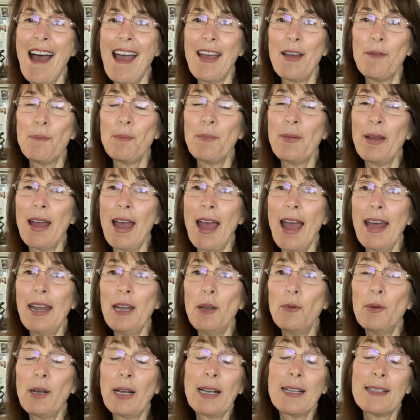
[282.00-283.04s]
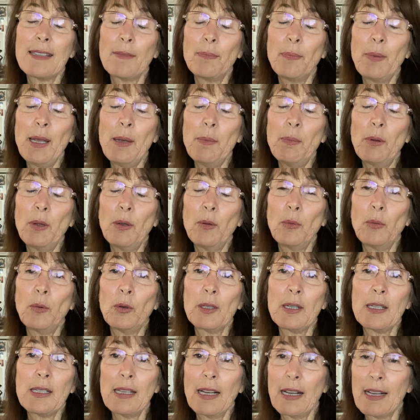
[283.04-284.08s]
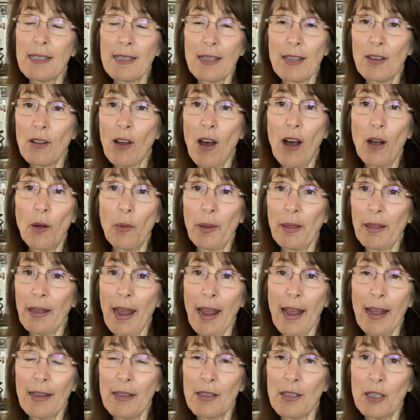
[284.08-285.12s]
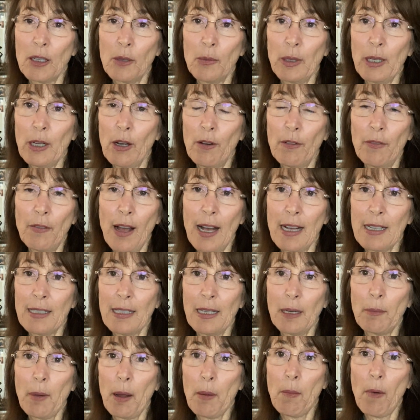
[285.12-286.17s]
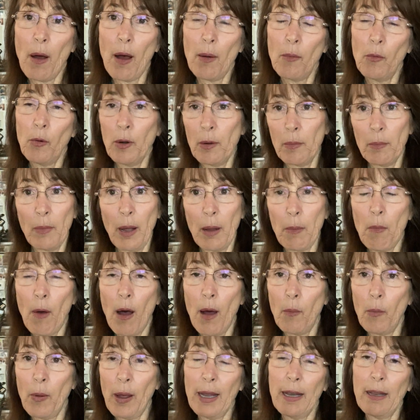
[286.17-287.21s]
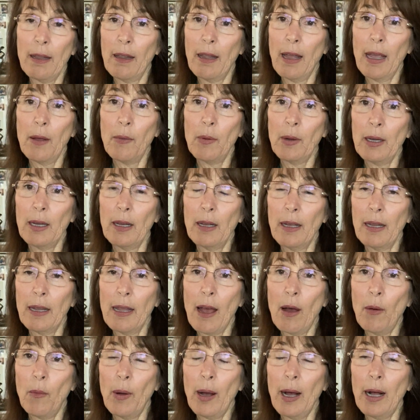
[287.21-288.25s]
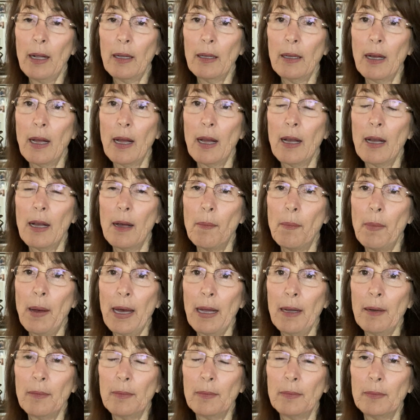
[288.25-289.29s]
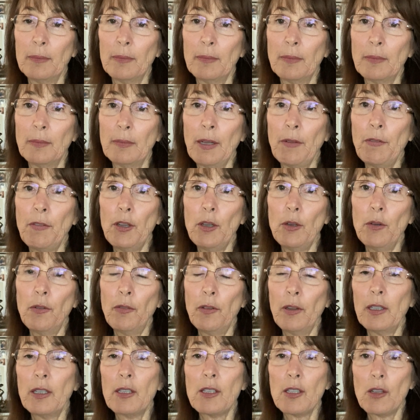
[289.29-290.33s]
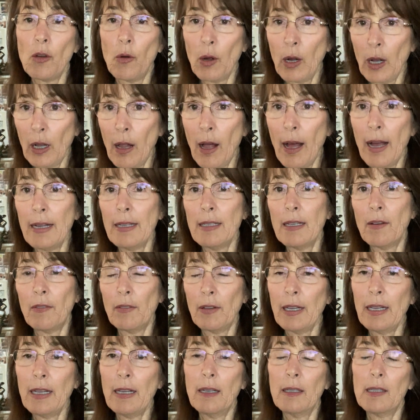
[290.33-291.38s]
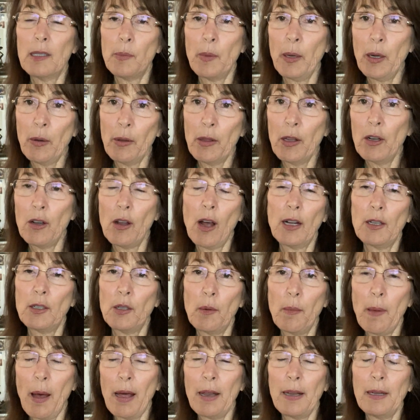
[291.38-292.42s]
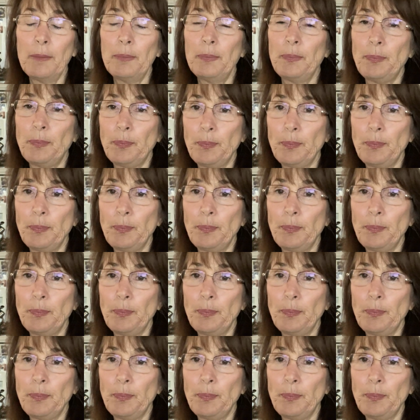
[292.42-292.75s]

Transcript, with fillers: I am any because the people were sick as a dog with cancer would go fasting. My mom, where my mom went, and they would get well. But if you feel so inclined, definitely speak with your doctor about it.